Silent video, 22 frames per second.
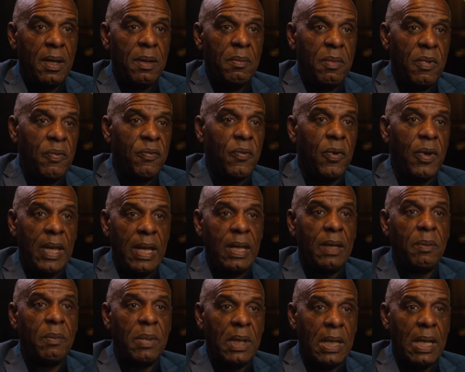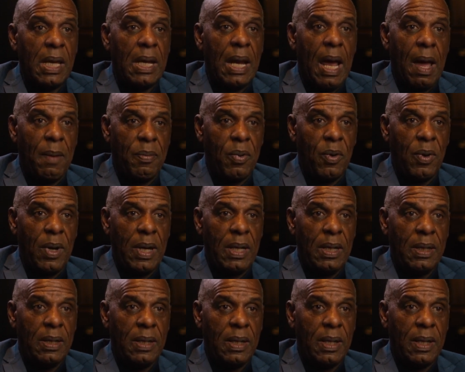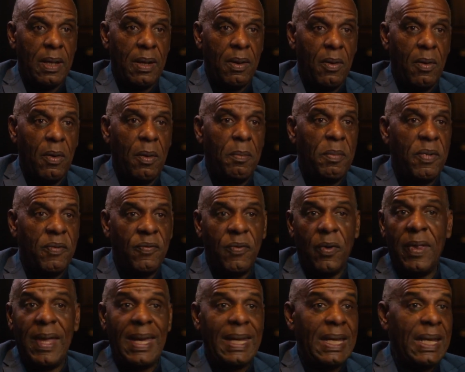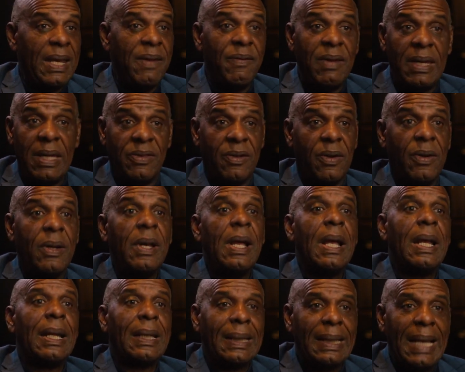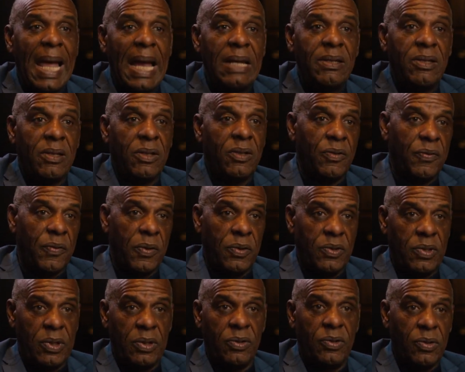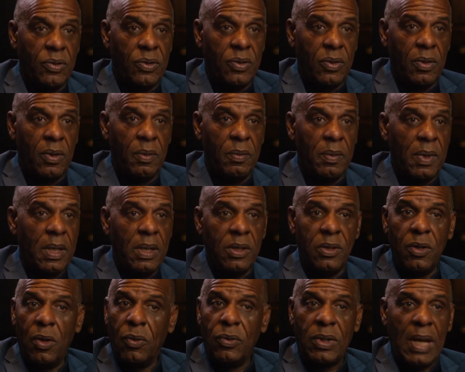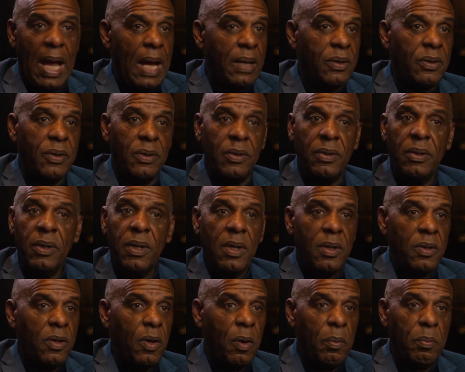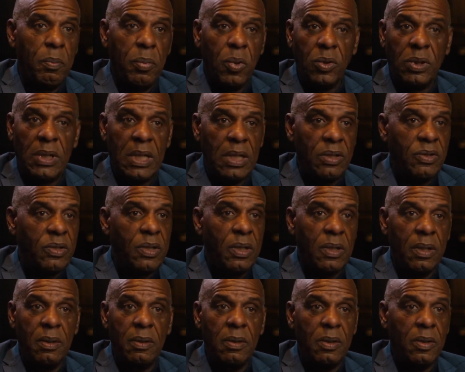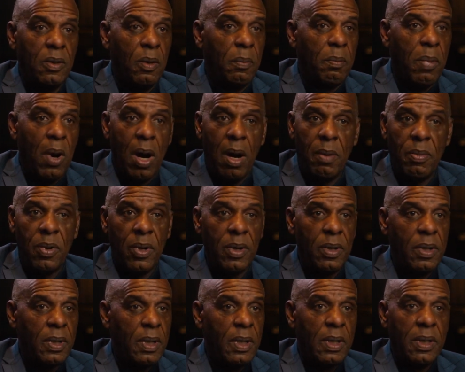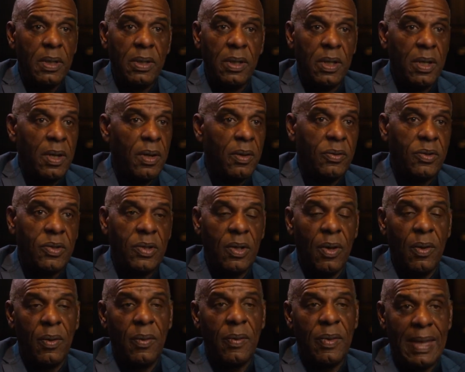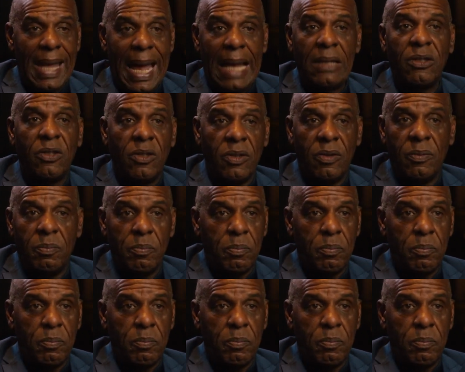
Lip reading: before they can begin operating, or before they can even get their license first issued to them. No doctor, no beautician, no barber, so that's